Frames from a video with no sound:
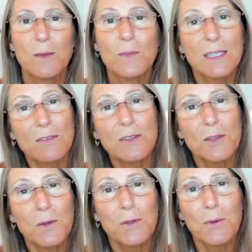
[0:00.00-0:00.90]
But even
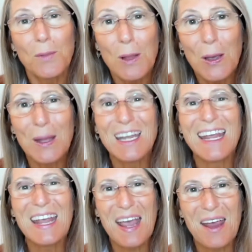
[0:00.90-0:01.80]
though you're
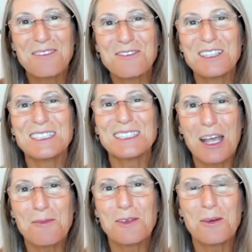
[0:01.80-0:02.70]
learning every
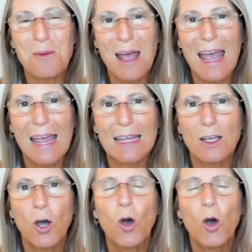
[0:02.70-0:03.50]
step of the way,